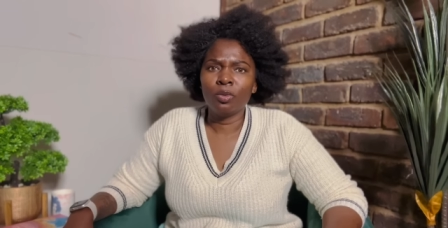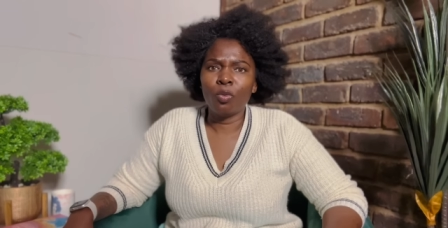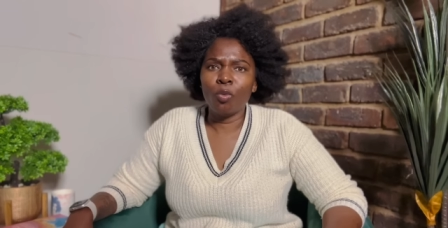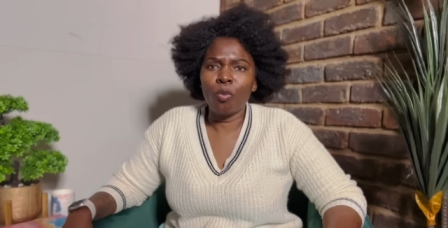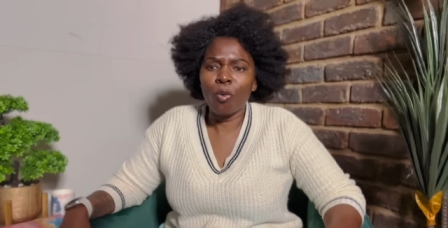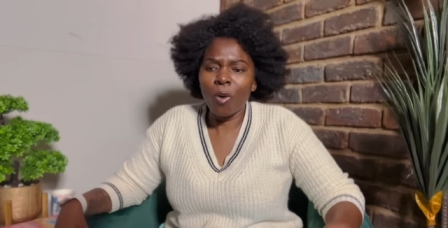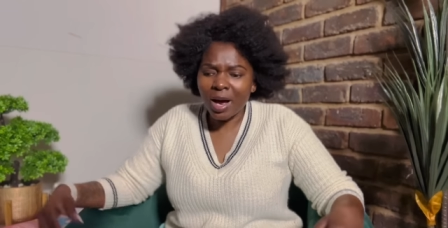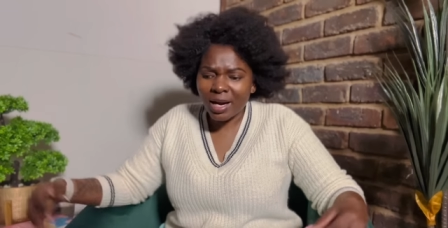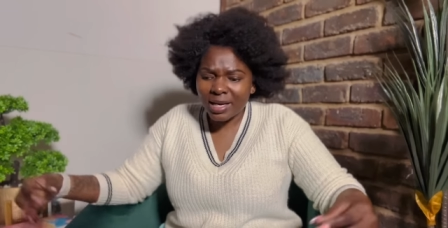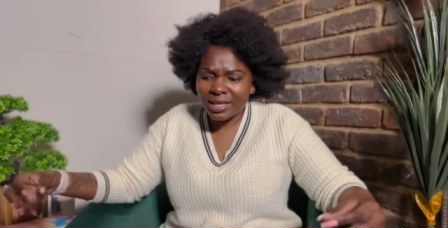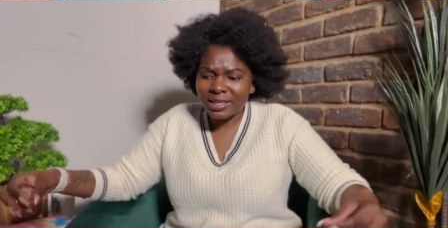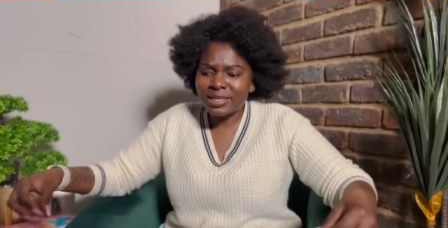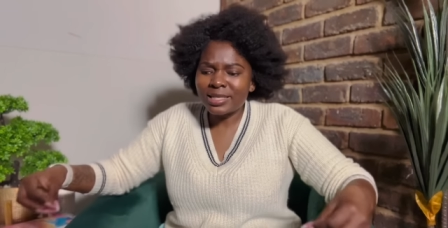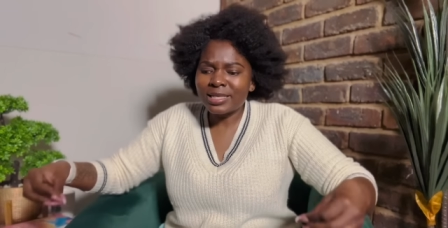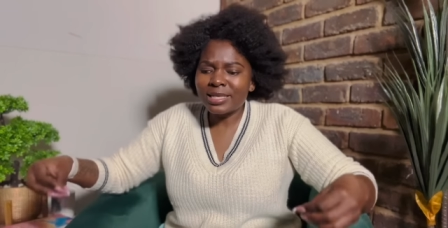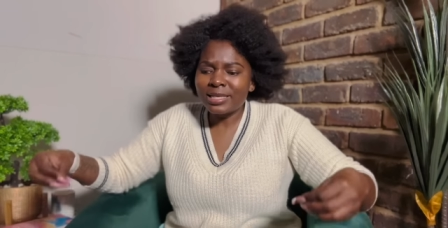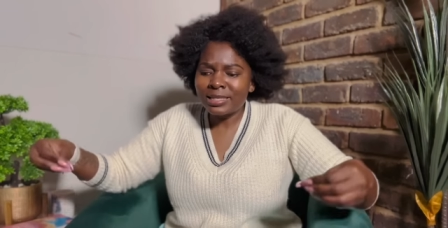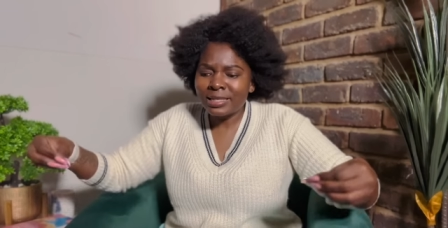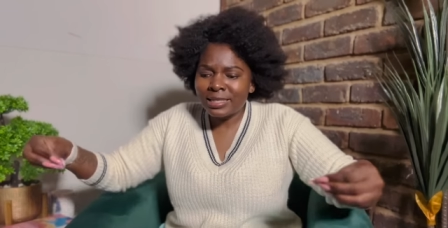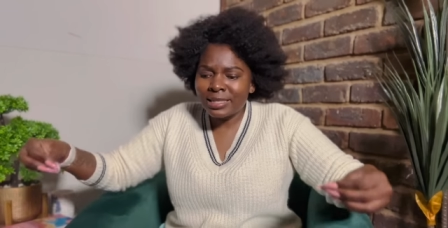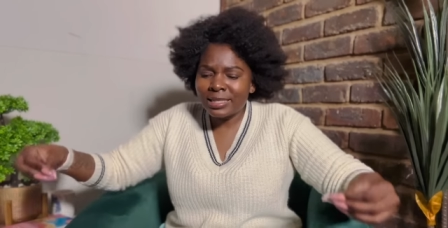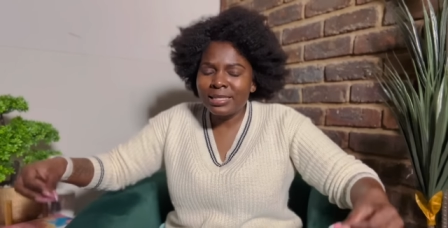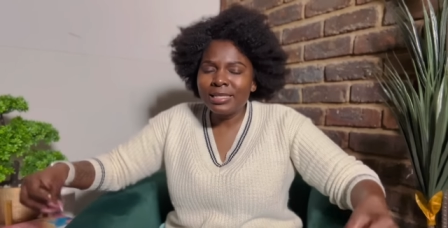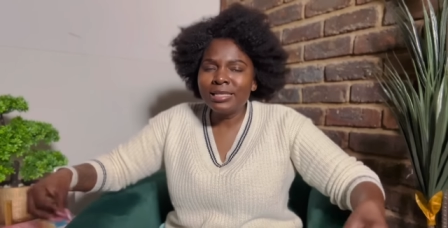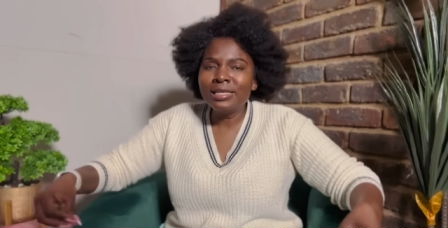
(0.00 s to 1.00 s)
What
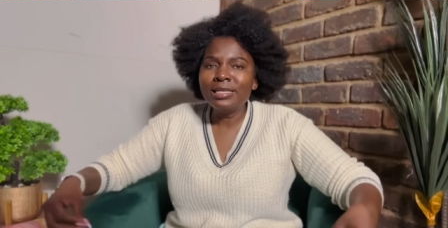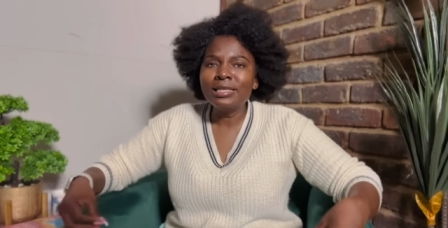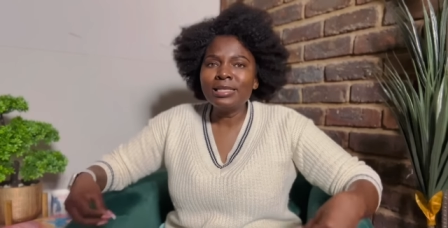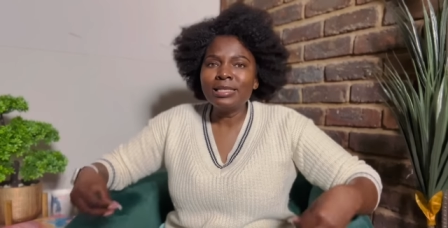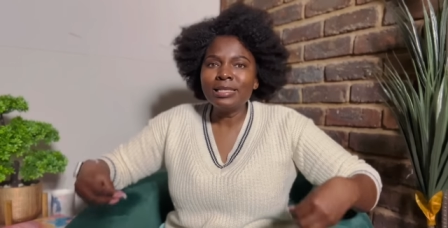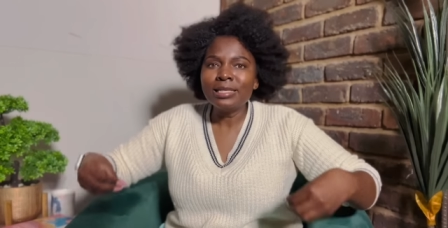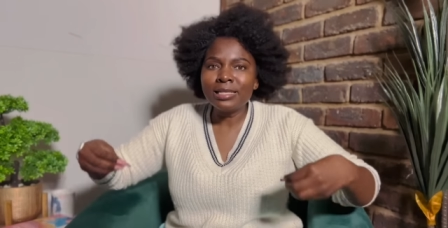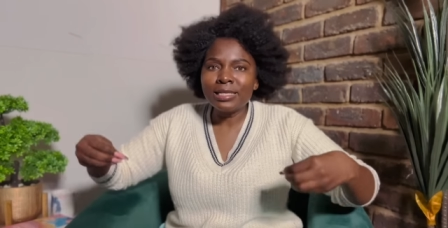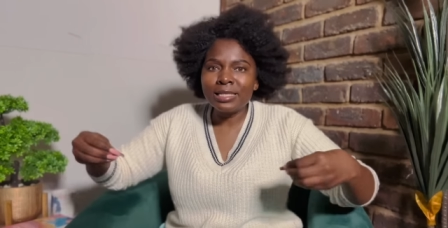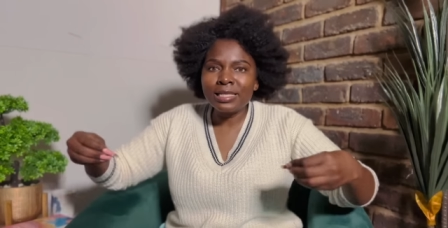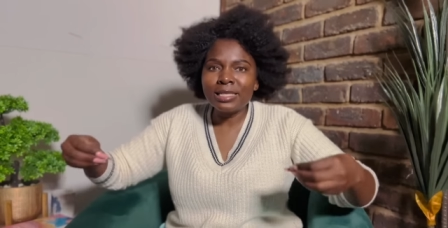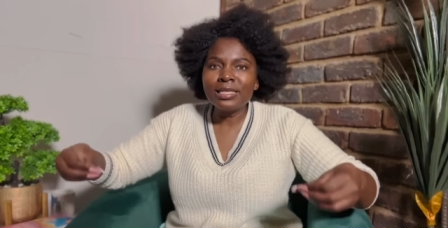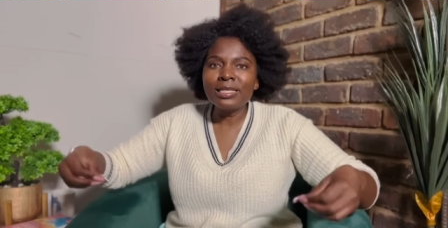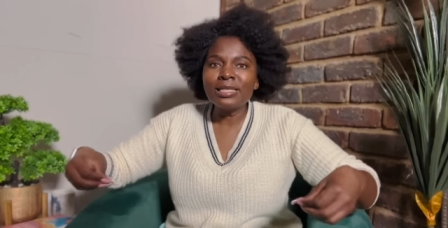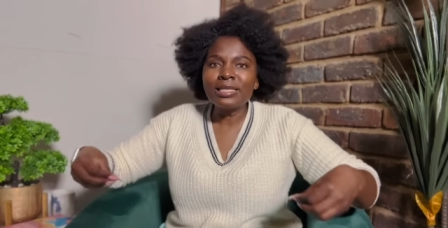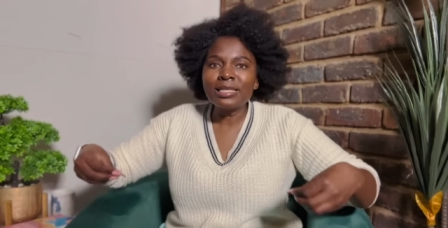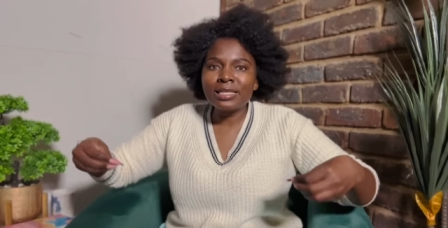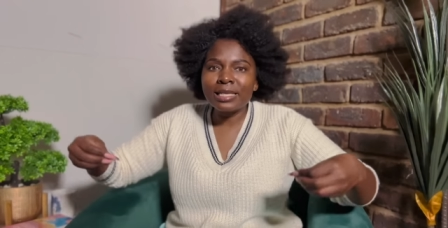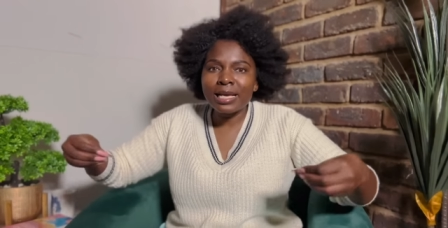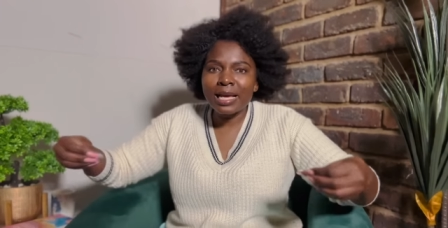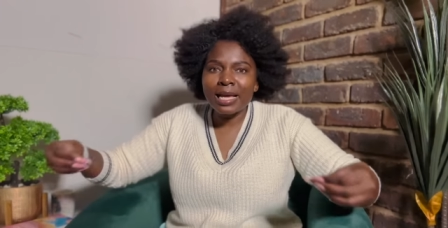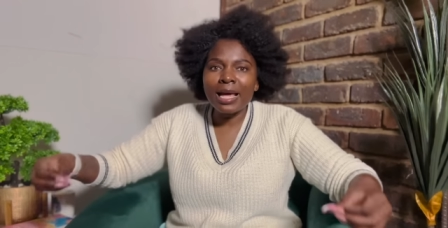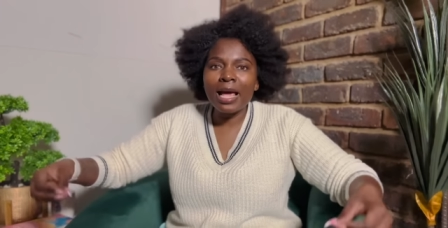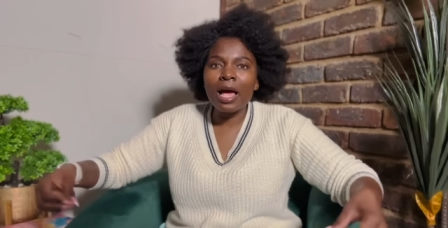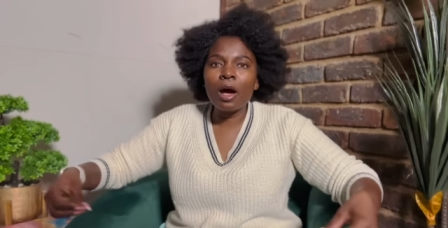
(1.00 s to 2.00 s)
did she
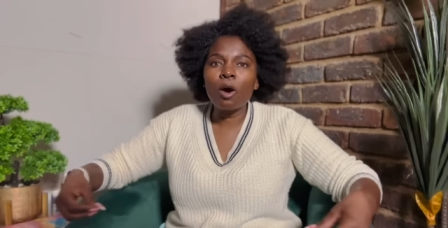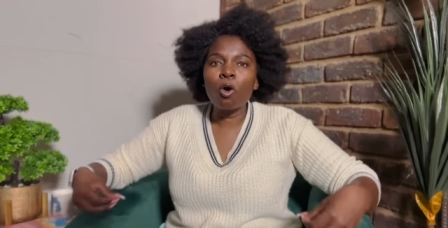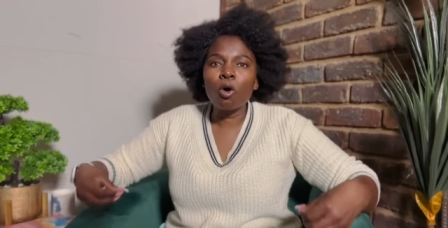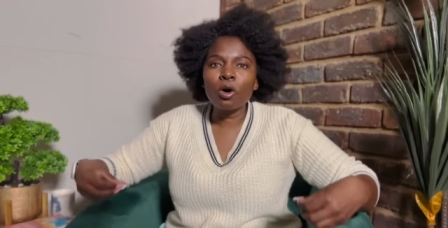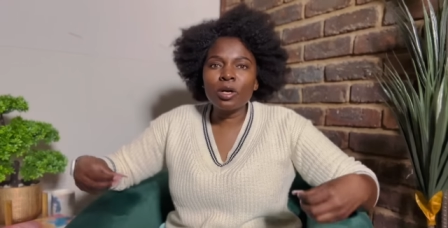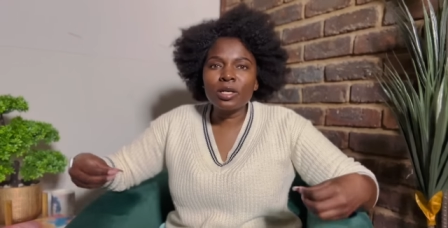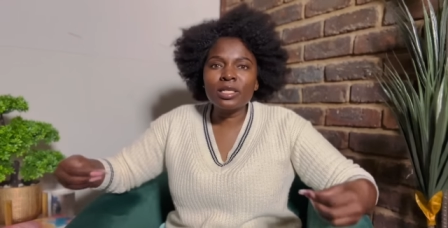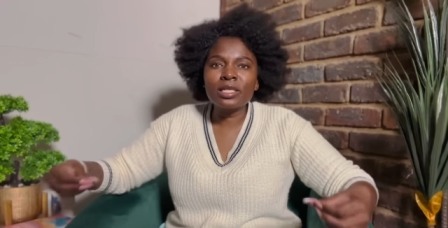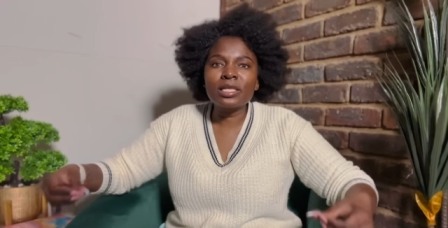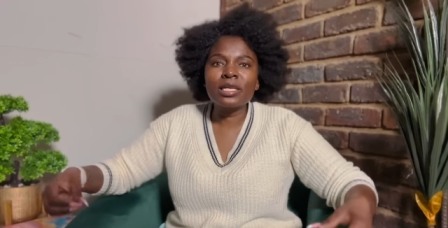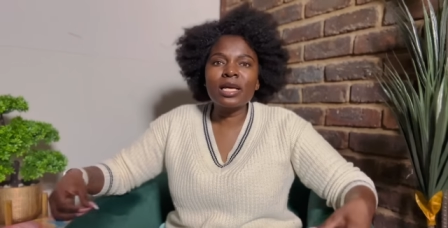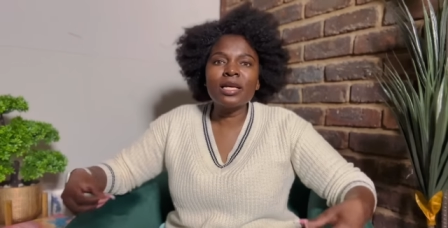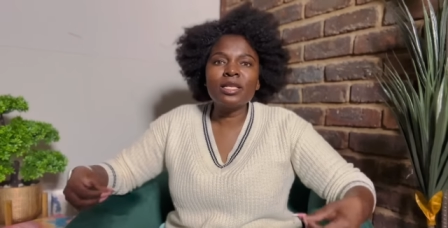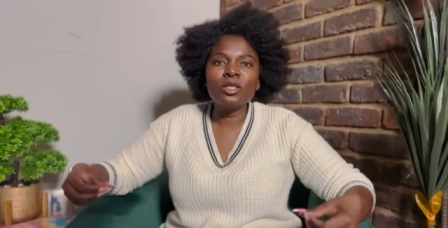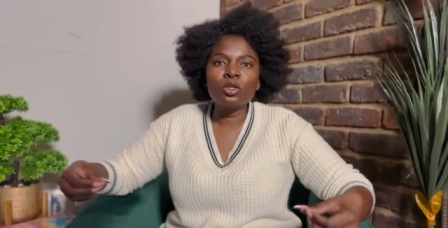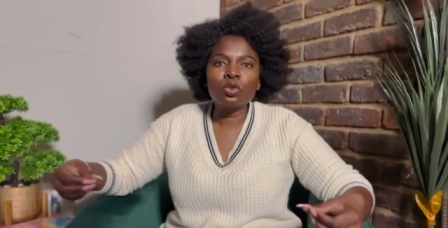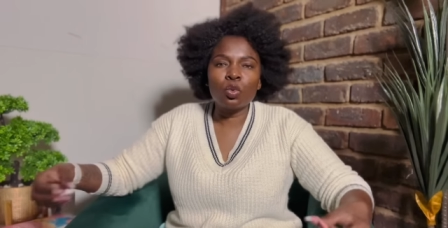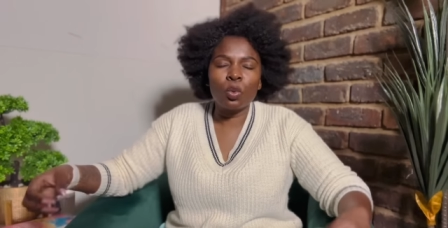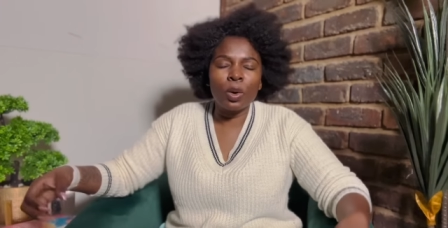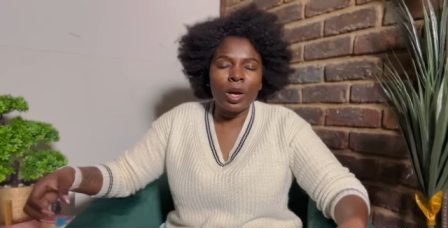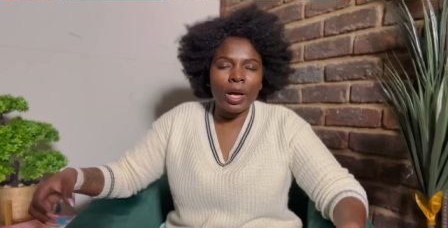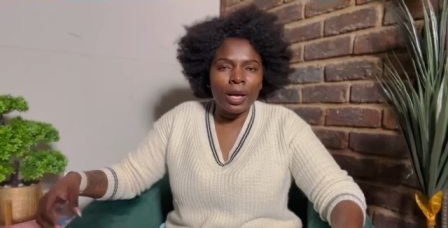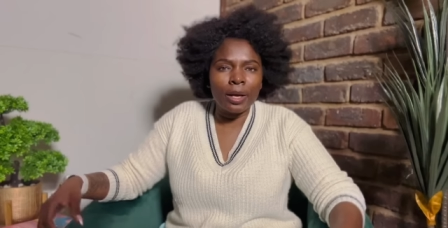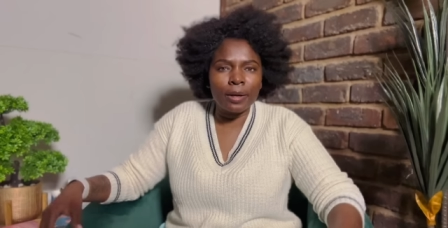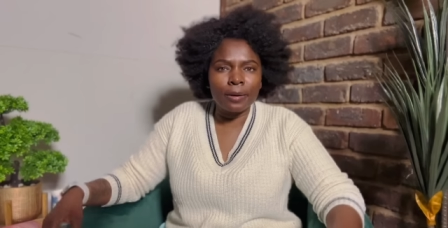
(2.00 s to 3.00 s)
say her concerns
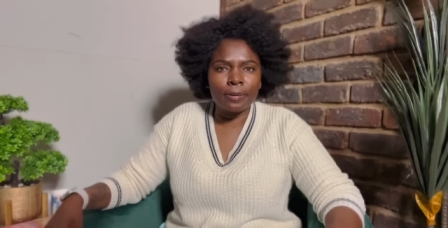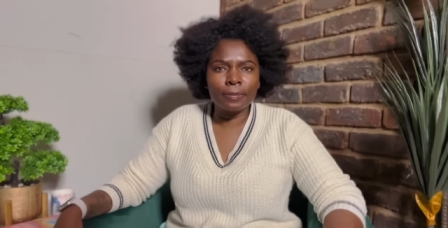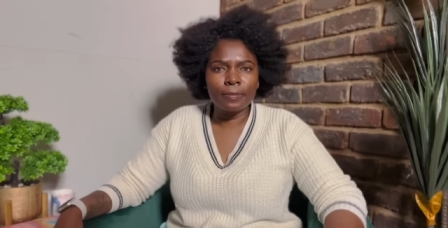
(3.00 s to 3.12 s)
were?